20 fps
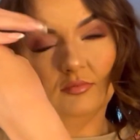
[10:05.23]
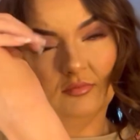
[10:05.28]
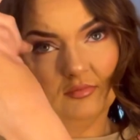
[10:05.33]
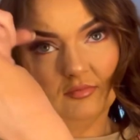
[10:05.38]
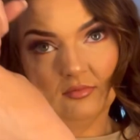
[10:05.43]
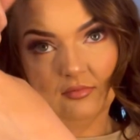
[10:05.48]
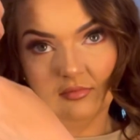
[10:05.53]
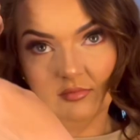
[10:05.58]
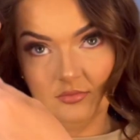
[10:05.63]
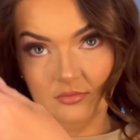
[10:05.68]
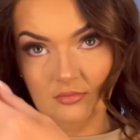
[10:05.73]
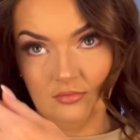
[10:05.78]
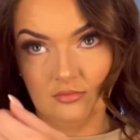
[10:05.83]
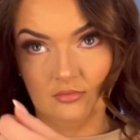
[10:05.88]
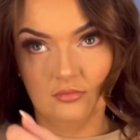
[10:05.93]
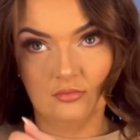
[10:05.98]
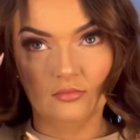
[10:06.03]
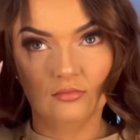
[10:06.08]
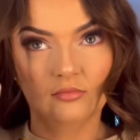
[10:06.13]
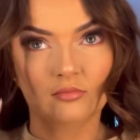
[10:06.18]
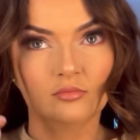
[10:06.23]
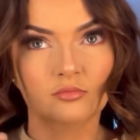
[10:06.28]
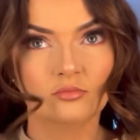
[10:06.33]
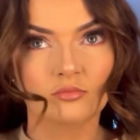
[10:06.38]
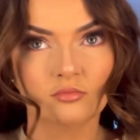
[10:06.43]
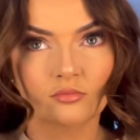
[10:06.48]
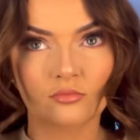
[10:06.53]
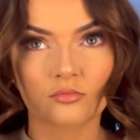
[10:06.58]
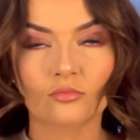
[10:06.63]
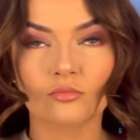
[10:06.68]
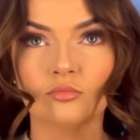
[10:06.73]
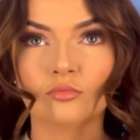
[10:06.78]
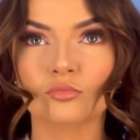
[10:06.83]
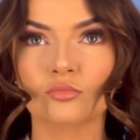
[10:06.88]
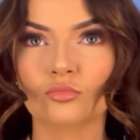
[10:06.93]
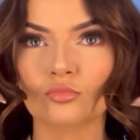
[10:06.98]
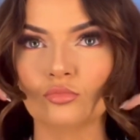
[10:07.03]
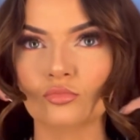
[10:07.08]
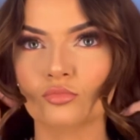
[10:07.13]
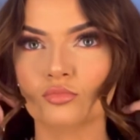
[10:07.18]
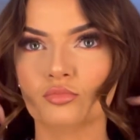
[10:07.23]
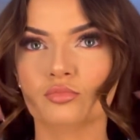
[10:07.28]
Nobody speaks.